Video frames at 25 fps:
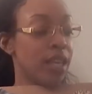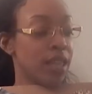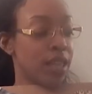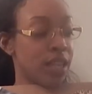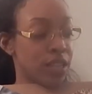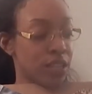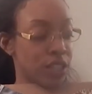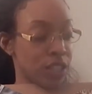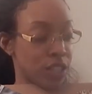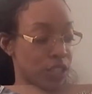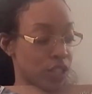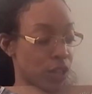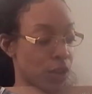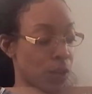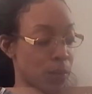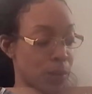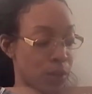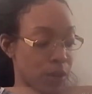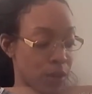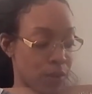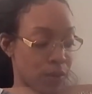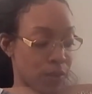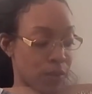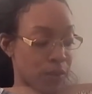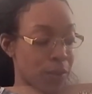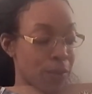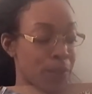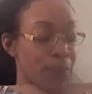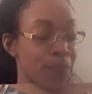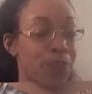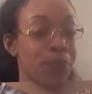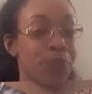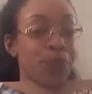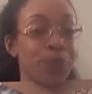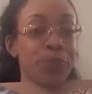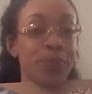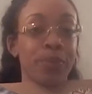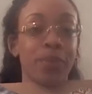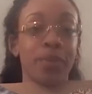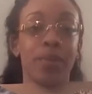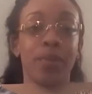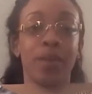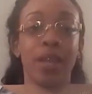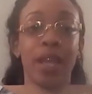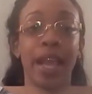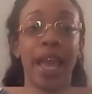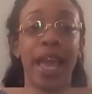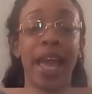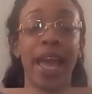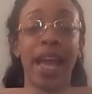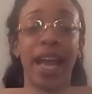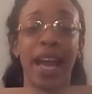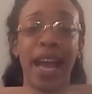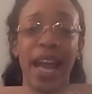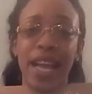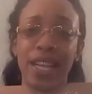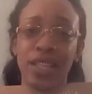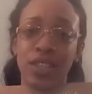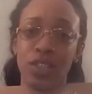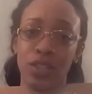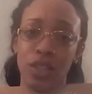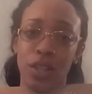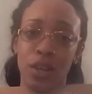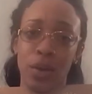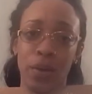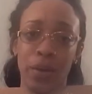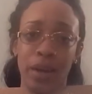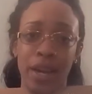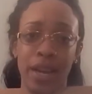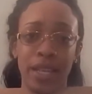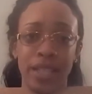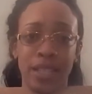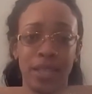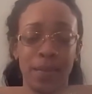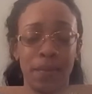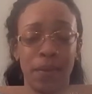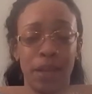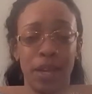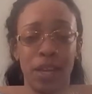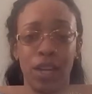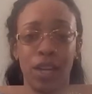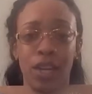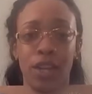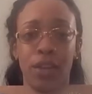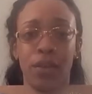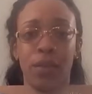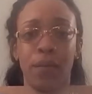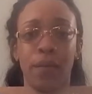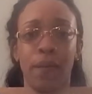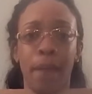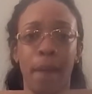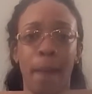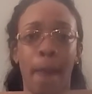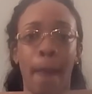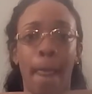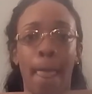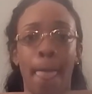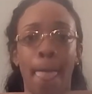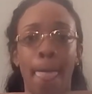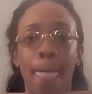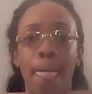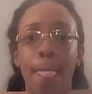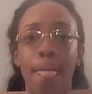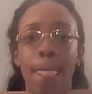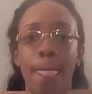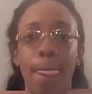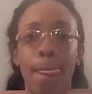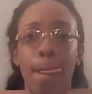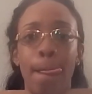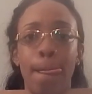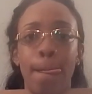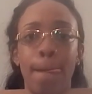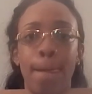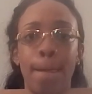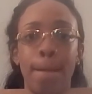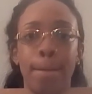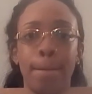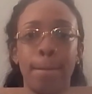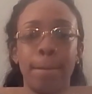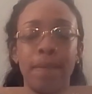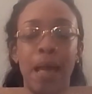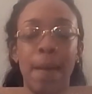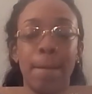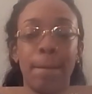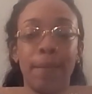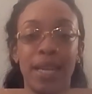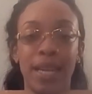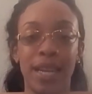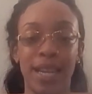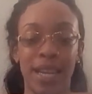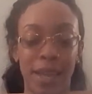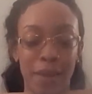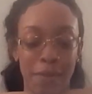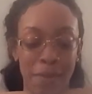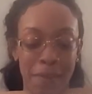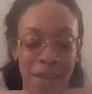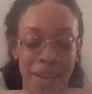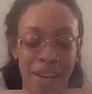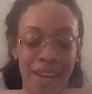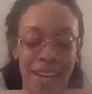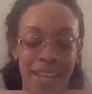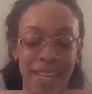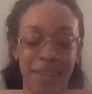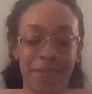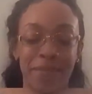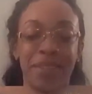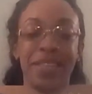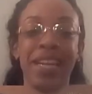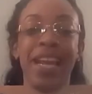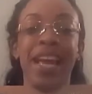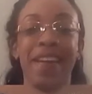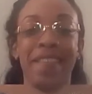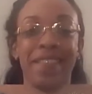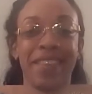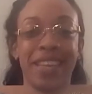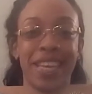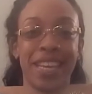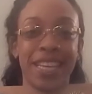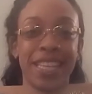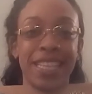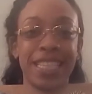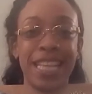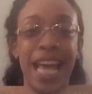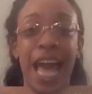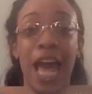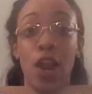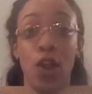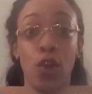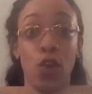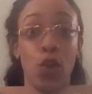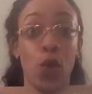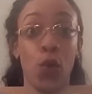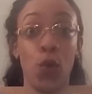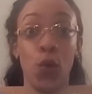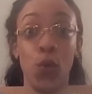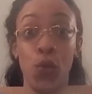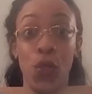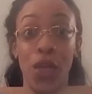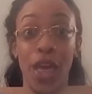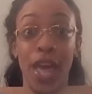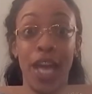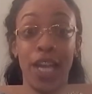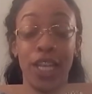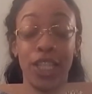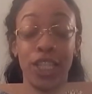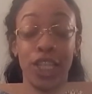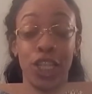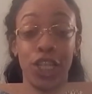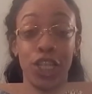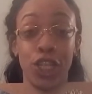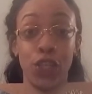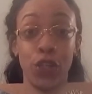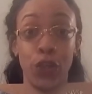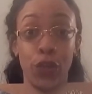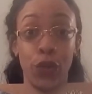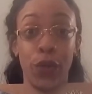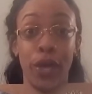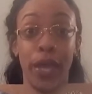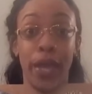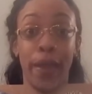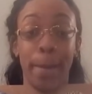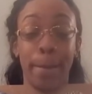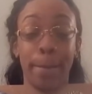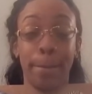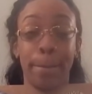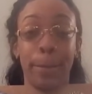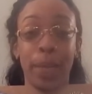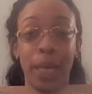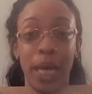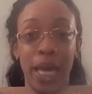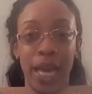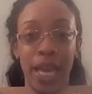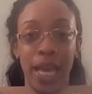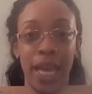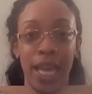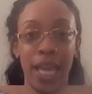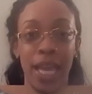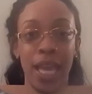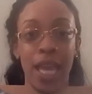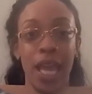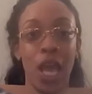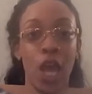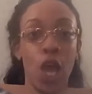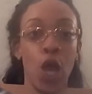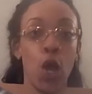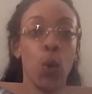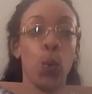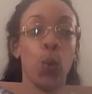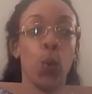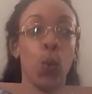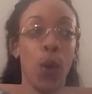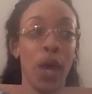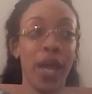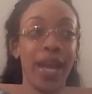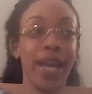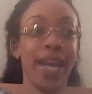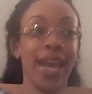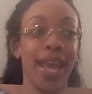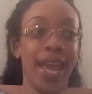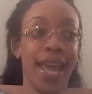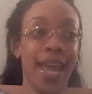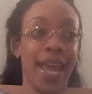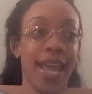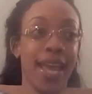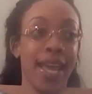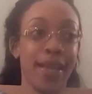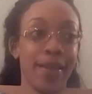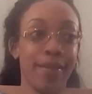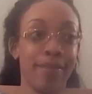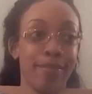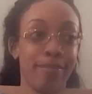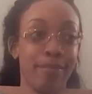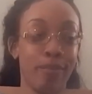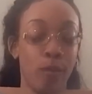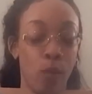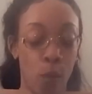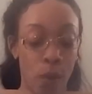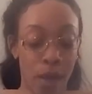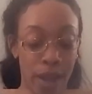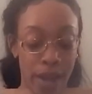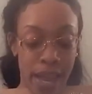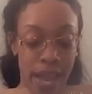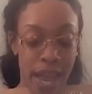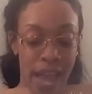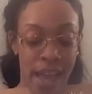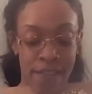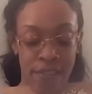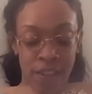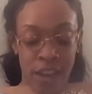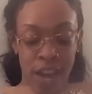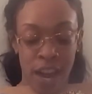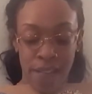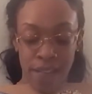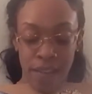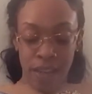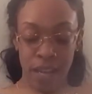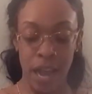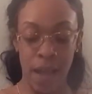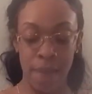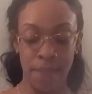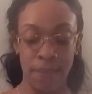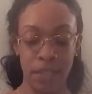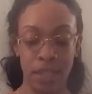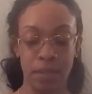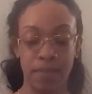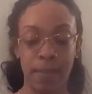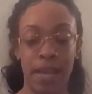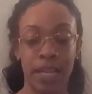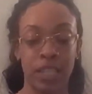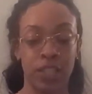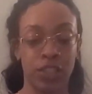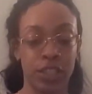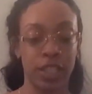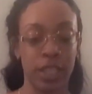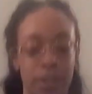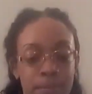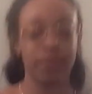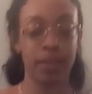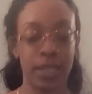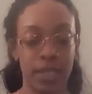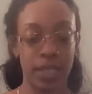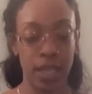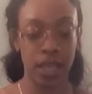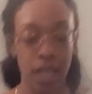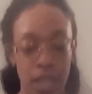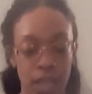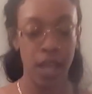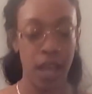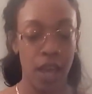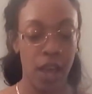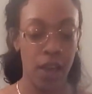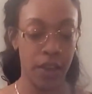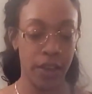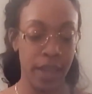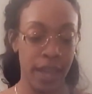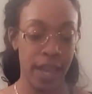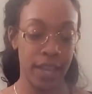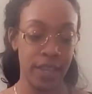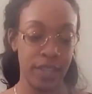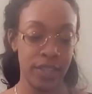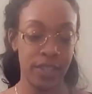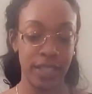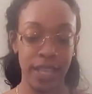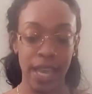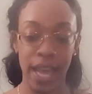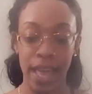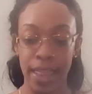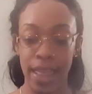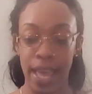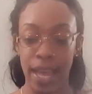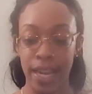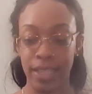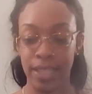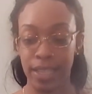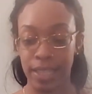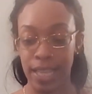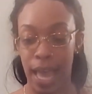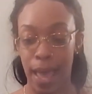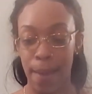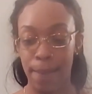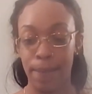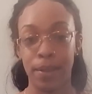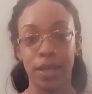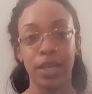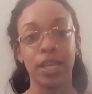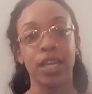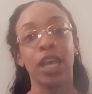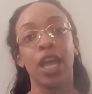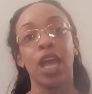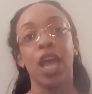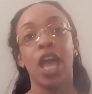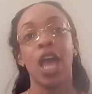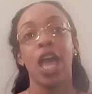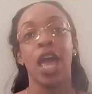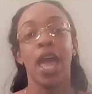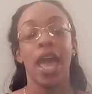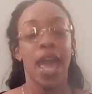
They're just so beautiful. And guys, you know what else I'm going to do? I'm going to get married. I'm going to have kids. I don't know who the hell is going to do it. But one day after I've accomplished my dreams. Okay, you see how that just happened?